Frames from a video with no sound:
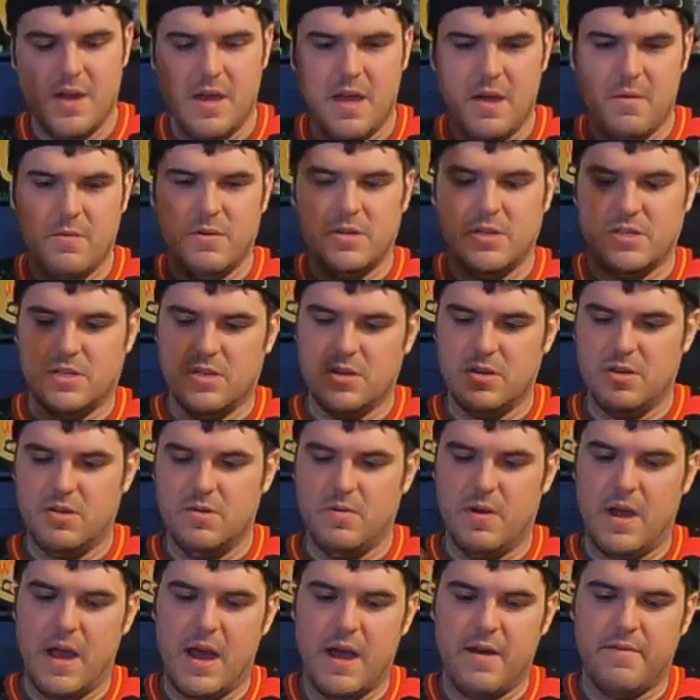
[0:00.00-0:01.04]
And we're just gonna
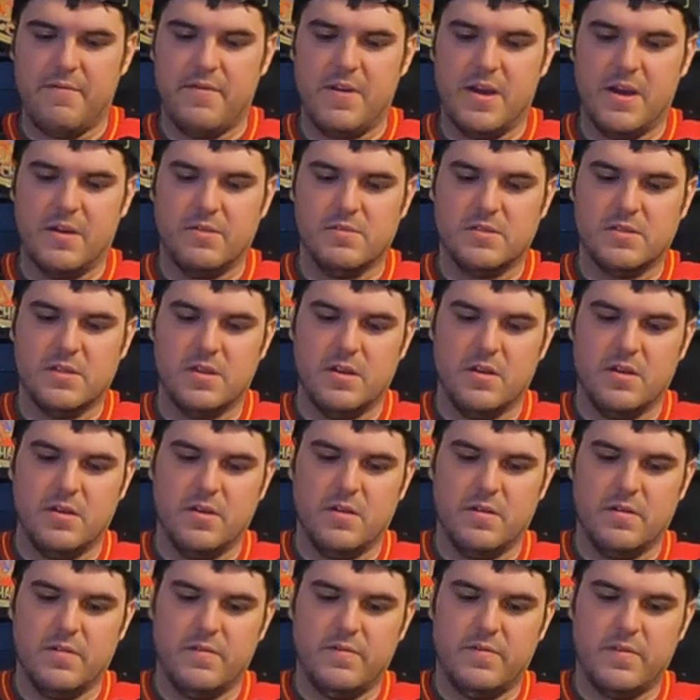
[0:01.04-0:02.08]
do 1/2 ounce
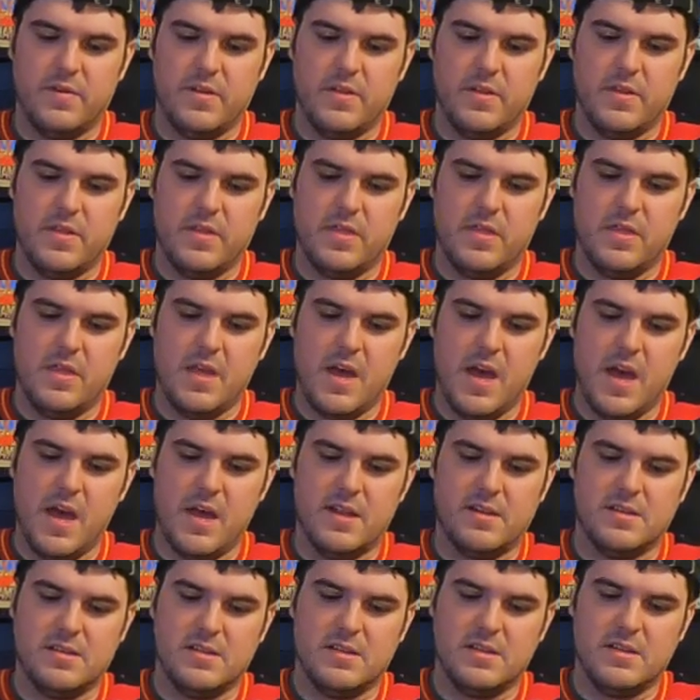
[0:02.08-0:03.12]
of
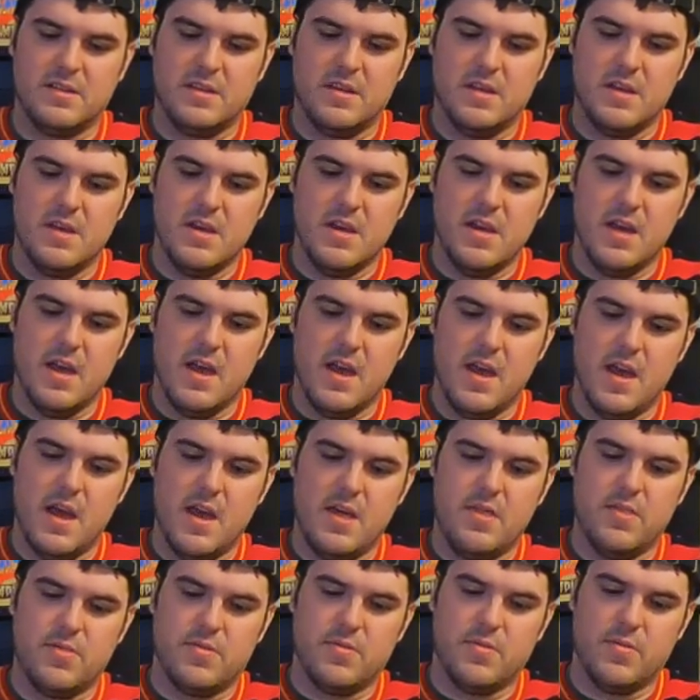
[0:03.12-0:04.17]
that
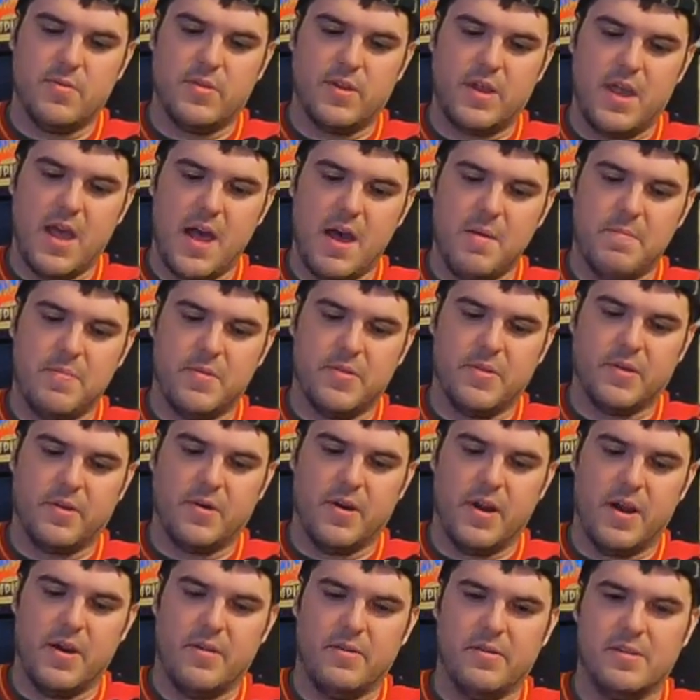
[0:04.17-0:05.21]
and throw the cap on the
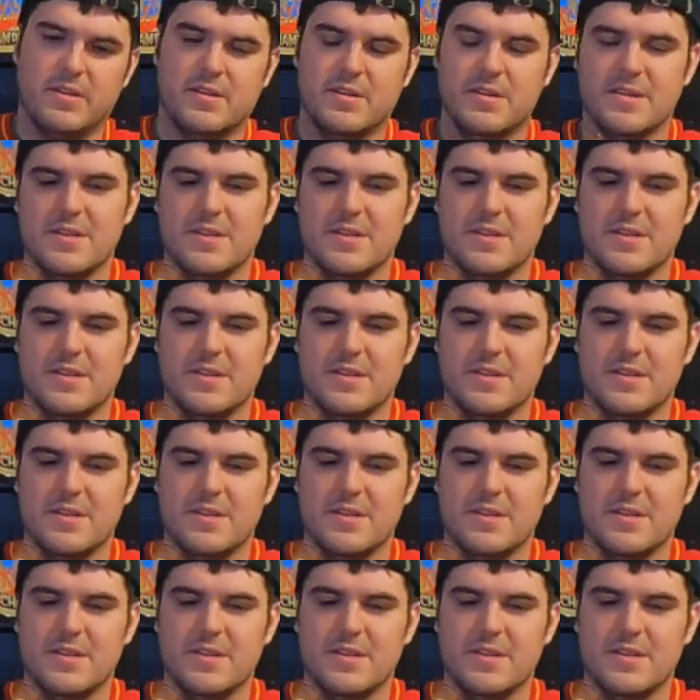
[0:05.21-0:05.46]
ground.